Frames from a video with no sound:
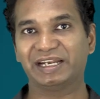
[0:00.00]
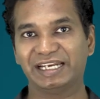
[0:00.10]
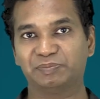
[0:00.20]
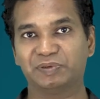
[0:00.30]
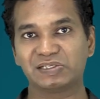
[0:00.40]
than
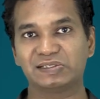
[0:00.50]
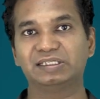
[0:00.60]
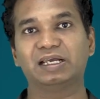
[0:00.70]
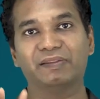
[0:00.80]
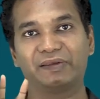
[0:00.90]
80%
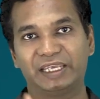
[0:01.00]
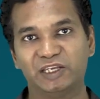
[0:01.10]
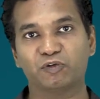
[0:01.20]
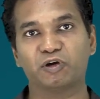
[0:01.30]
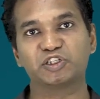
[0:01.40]
and the
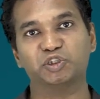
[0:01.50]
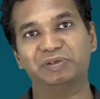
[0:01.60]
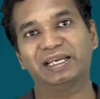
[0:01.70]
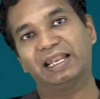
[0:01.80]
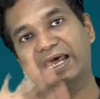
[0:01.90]
keyword should
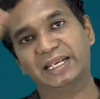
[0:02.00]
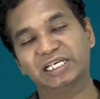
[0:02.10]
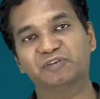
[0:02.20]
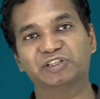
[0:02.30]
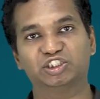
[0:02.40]
be
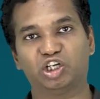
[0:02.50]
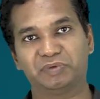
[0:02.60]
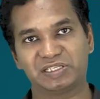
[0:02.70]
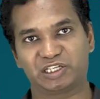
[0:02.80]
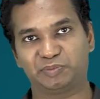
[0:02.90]
aligned with the
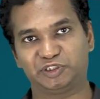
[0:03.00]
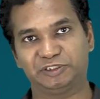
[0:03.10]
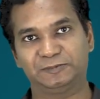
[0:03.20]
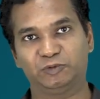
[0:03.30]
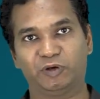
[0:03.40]
job
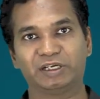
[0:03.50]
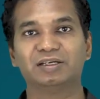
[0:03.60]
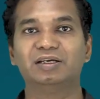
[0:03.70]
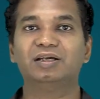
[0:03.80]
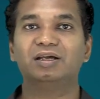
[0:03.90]
description. All right.
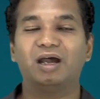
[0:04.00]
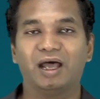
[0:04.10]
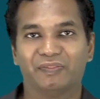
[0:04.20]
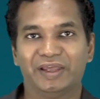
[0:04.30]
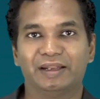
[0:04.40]

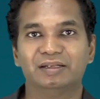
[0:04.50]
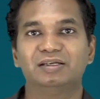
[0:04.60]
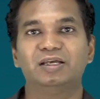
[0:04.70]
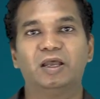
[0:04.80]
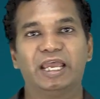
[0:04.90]
And
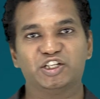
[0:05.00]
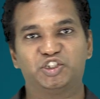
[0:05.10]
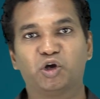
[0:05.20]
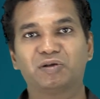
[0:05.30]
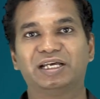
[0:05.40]
then
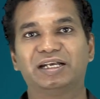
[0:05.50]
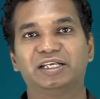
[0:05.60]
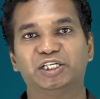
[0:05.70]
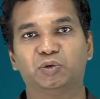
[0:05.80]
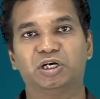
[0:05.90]
ensure
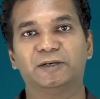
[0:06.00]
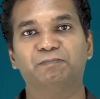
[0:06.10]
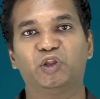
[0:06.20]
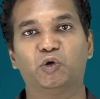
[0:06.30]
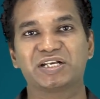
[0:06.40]
that
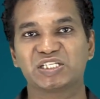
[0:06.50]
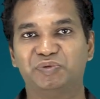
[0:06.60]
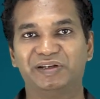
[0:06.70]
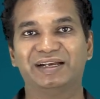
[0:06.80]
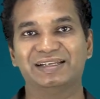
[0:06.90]
your notice
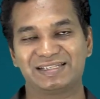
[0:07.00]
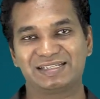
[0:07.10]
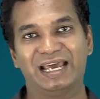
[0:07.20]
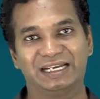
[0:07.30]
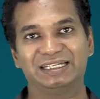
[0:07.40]
period
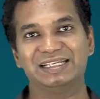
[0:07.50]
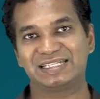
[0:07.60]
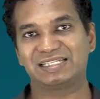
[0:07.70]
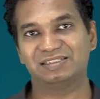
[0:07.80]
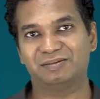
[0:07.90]
is at
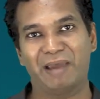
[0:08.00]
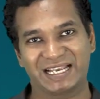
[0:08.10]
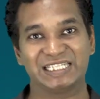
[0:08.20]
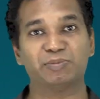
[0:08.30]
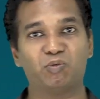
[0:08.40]
least
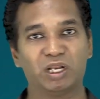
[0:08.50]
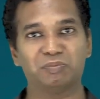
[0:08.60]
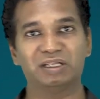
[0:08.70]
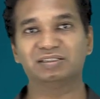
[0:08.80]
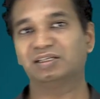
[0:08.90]
maximum one
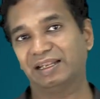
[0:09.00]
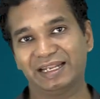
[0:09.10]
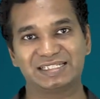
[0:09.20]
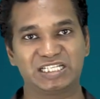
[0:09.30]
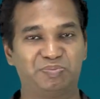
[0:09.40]
month,
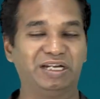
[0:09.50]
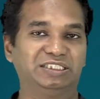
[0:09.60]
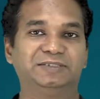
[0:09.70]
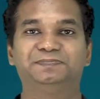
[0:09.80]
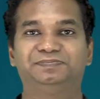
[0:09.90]
less is
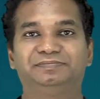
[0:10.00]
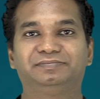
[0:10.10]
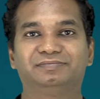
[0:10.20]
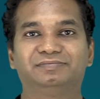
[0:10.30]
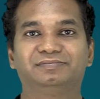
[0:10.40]
better.
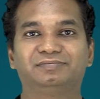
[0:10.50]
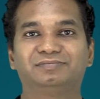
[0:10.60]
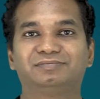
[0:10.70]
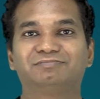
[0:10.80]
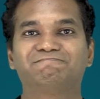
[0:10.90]

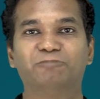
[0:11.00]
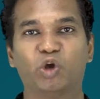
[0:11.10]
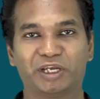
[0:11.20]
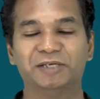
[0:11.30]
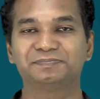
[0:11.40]

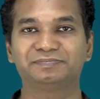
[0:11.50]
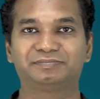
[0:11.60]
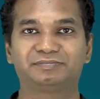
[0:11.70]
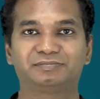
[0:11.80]
Okay.